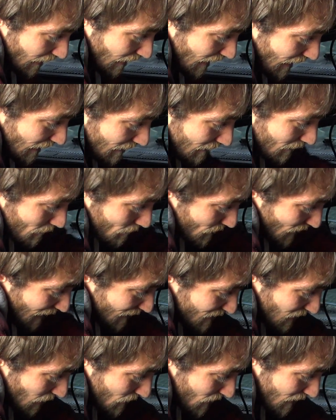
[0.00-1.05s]
And
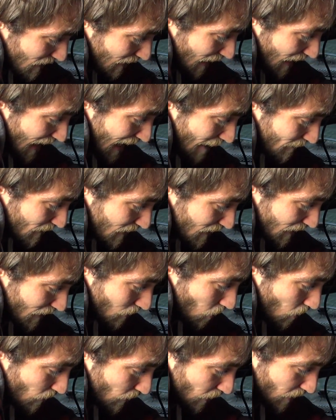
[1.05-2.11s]
that's something that I have to get
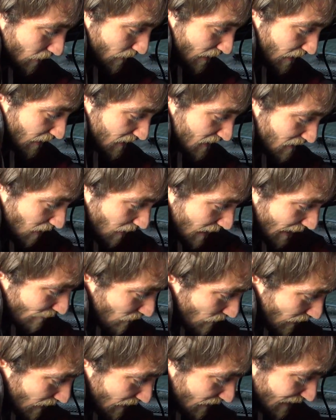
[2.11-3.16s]
over because not
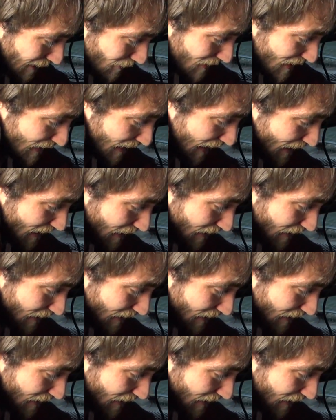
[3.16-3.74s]
everybody's out to get